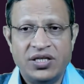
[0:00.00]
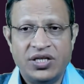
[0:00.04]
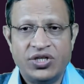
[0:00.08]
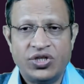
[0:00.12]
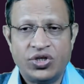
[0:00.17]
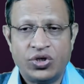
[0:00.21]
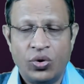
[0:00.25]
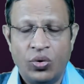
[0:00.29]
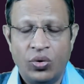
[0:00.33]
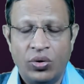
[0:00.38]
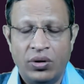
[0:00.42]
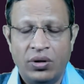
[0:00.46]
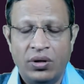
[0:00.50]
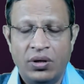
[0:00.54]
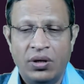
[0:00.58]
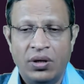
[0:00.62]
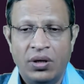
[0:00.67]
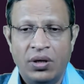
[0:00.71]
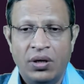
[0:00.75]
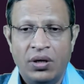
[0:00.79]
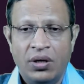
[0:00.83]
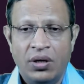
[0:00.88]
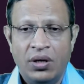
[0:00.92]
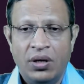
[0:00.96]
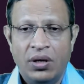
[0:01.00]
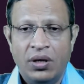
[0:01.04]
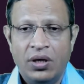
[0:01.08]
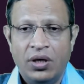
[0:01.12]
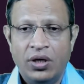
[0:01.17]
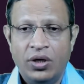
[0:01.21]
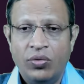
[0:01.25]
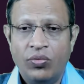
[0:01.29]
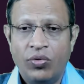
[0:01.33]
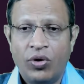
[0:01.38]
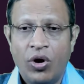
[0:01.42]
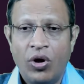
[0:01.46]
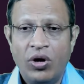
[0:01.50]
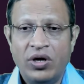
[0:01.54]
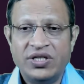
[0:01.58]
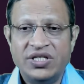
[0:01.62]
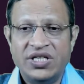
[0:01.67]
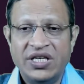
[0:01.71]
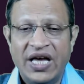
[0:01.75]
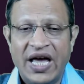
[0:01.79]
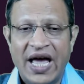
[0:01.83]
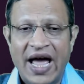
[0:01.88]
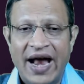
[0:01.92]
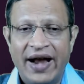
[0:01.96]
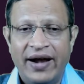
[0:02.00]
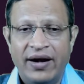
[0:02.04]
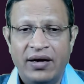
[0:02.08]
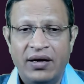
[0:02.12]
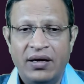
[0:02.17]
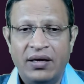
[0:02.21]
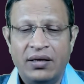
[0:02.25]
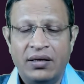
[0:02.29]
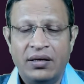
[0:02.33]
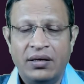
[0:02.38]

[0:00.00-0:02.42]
Stone Urology and